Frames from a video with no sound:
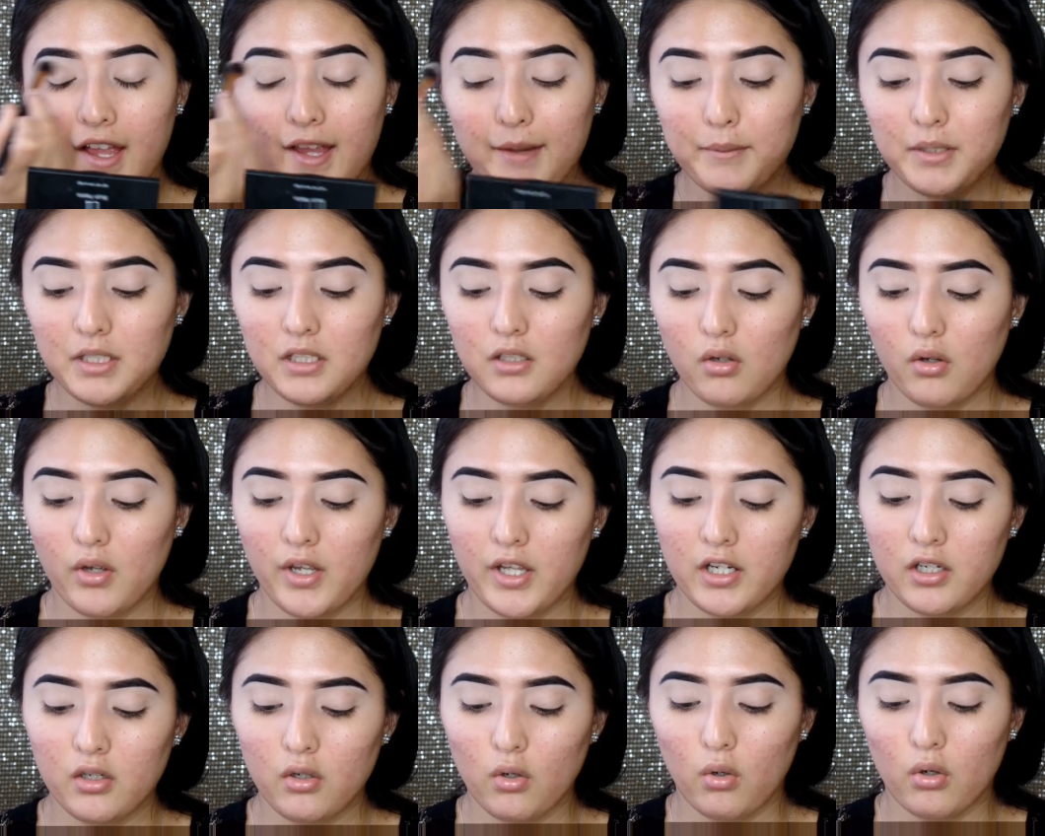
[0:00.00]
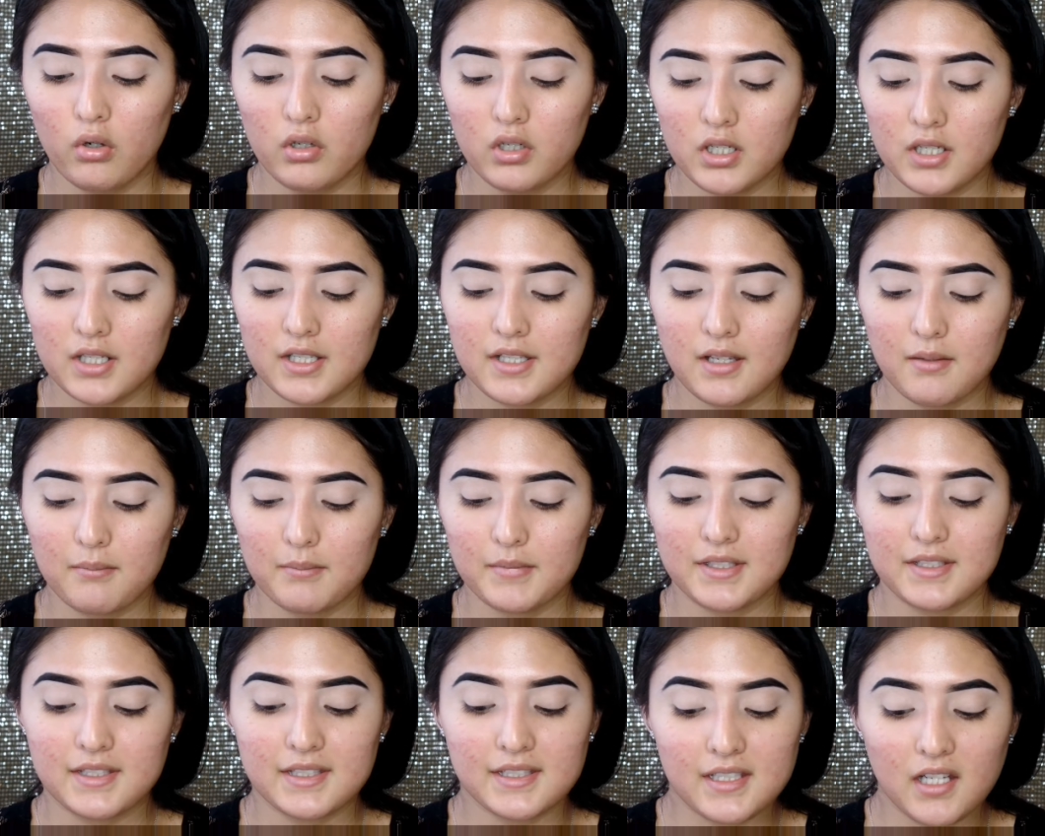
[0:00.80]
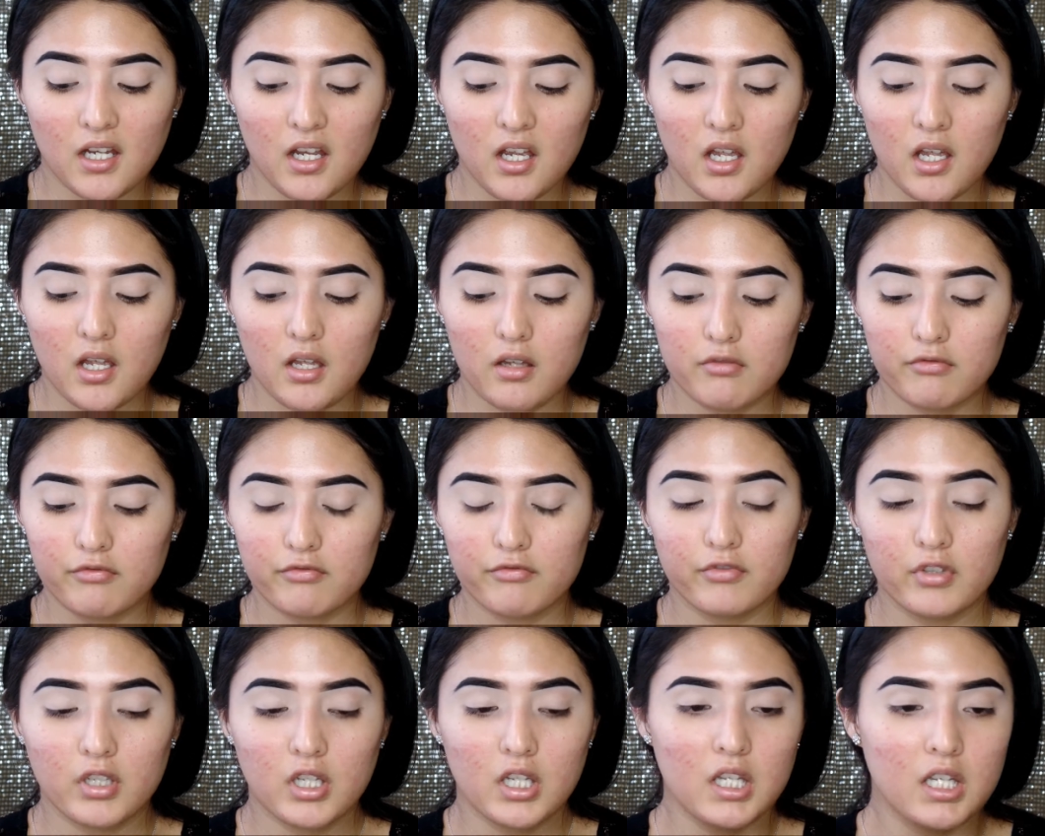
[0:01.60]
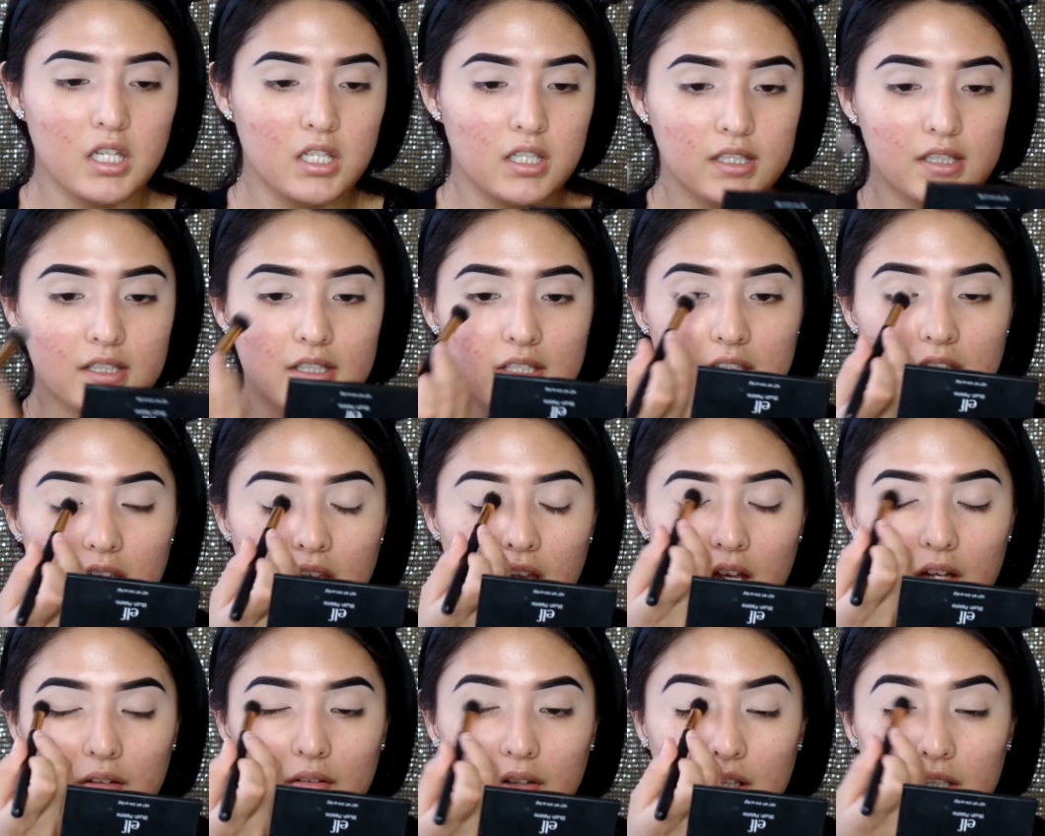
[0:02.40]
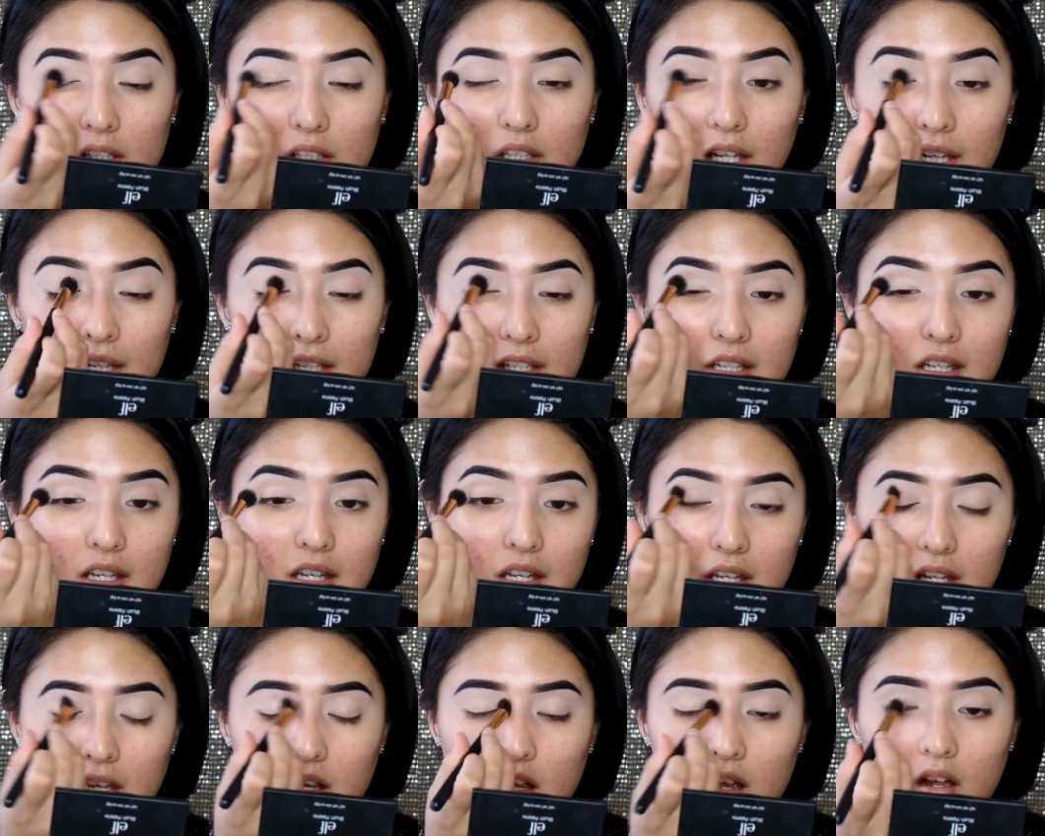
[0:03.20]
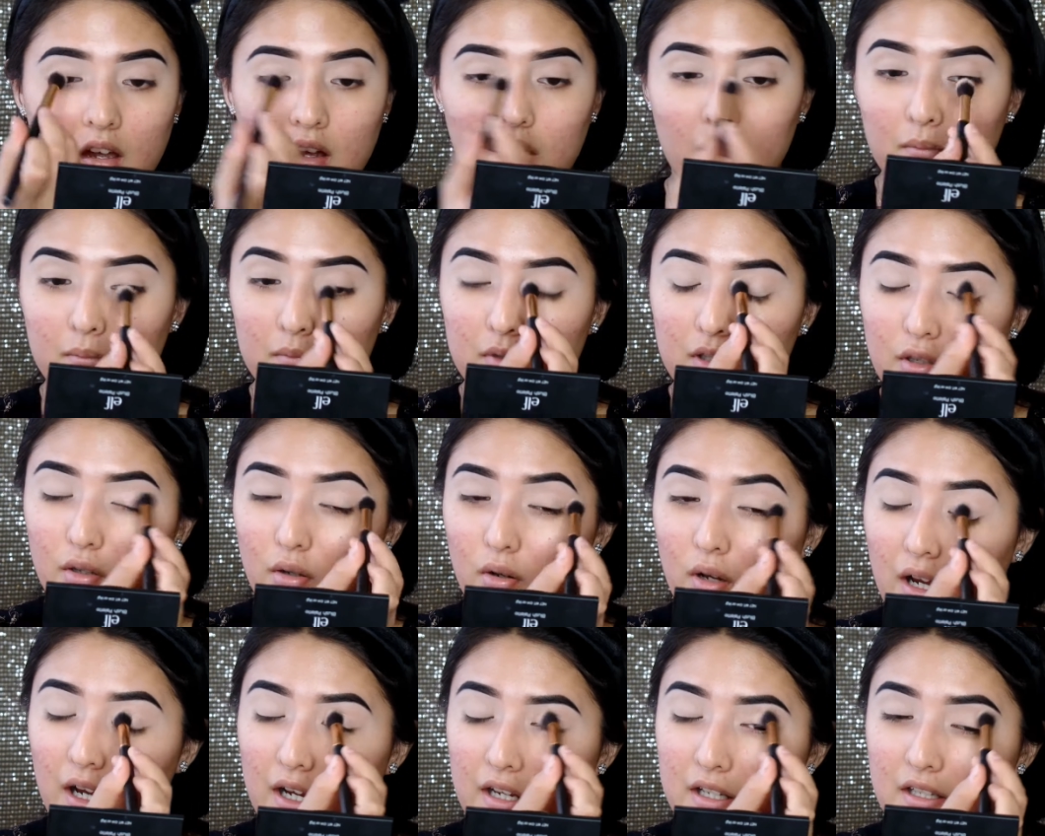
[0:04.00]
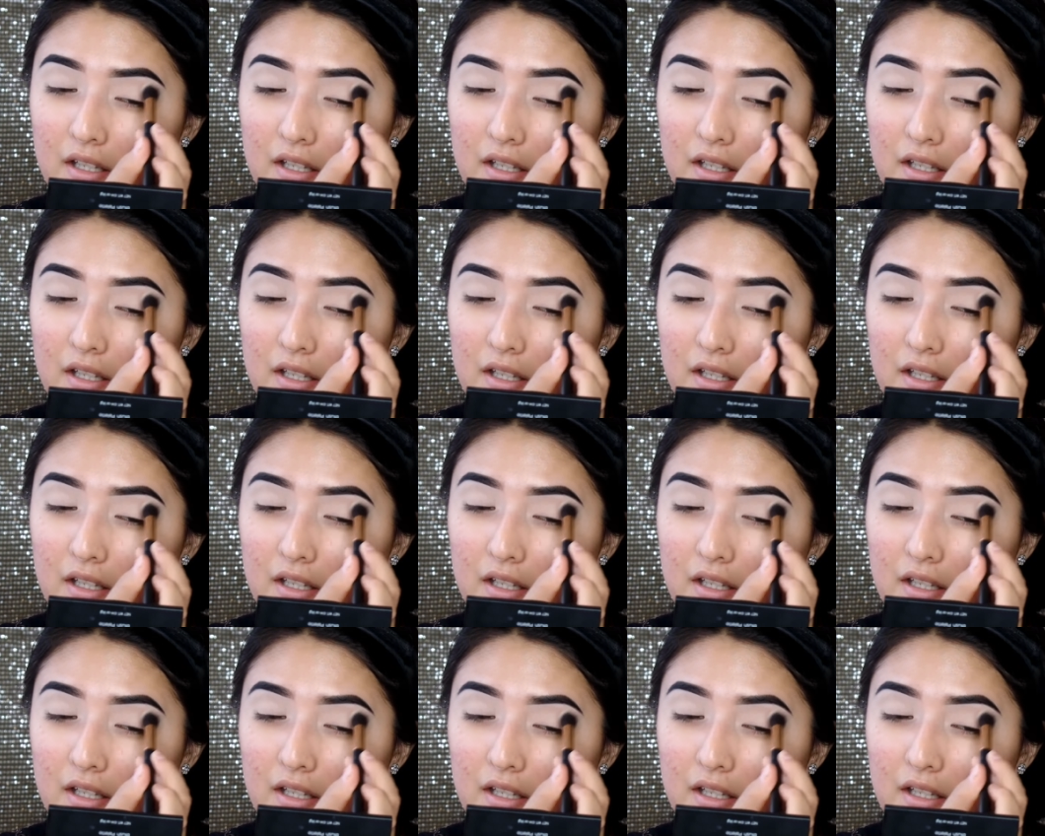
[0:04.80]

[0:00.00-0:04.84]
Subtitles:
I'm gonna go ahead and order some stuff, see how I like it. So